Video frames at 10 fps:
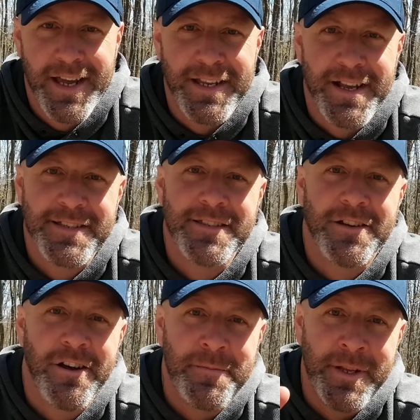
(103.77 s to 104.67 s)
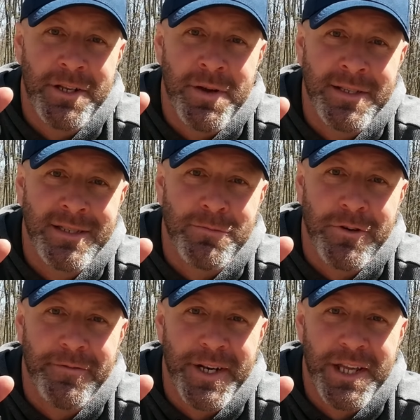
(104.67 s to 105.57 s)
And yes, I'll be doing some
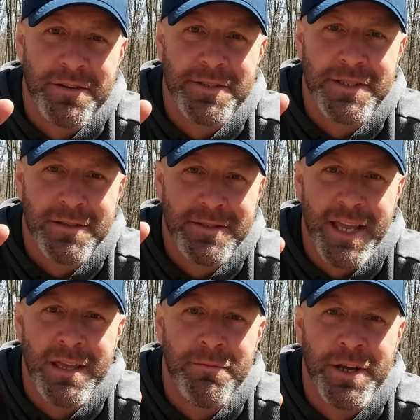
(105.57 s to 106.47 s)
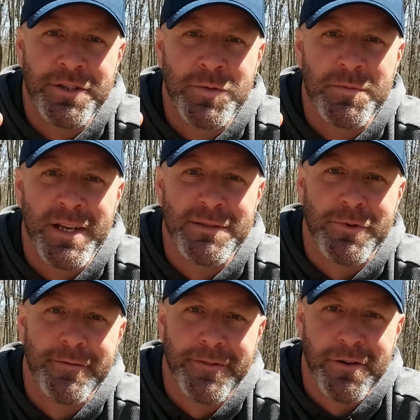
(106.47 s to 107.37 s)
more videos taking pictures with my
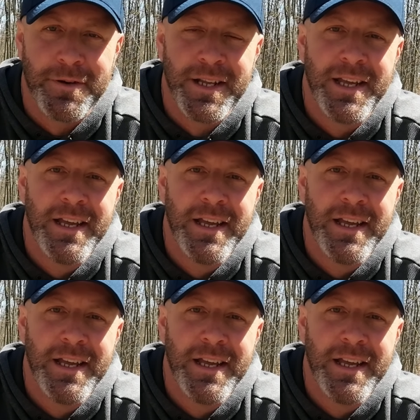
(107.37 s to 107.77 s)
smartphone.